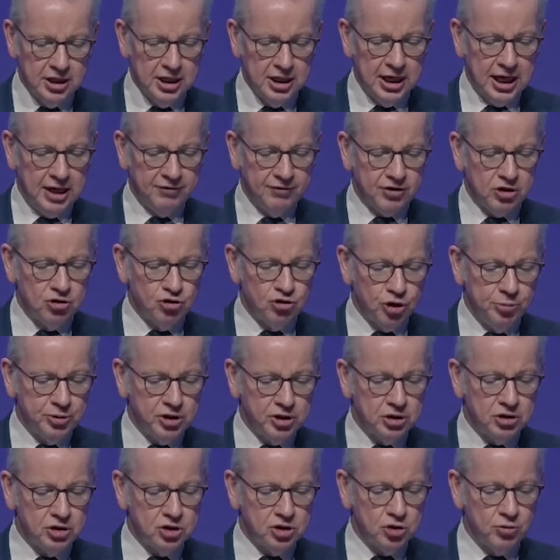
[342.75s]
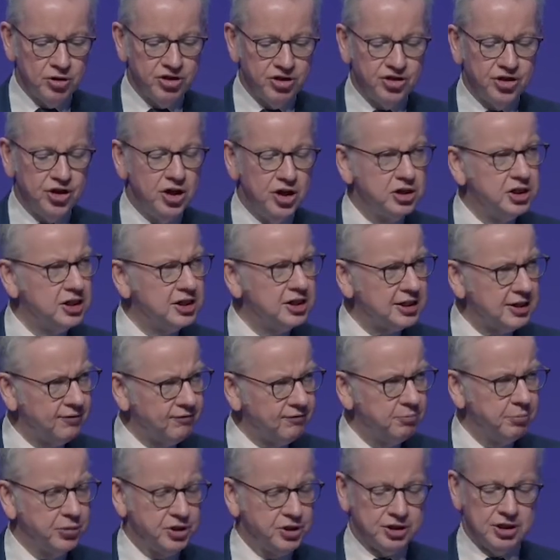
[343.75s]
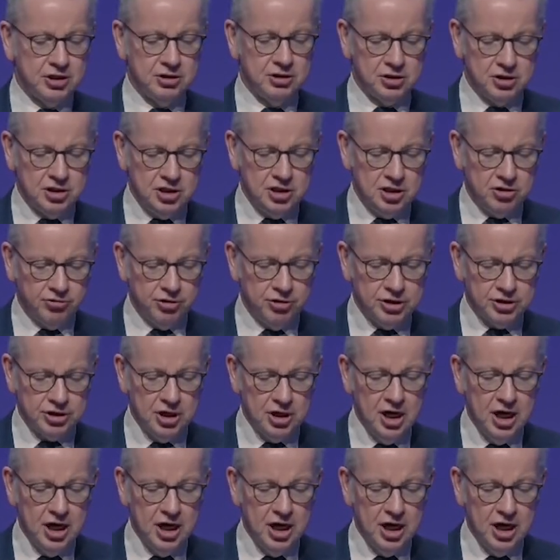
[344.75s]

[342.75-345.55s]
have contributed to a 37% decrease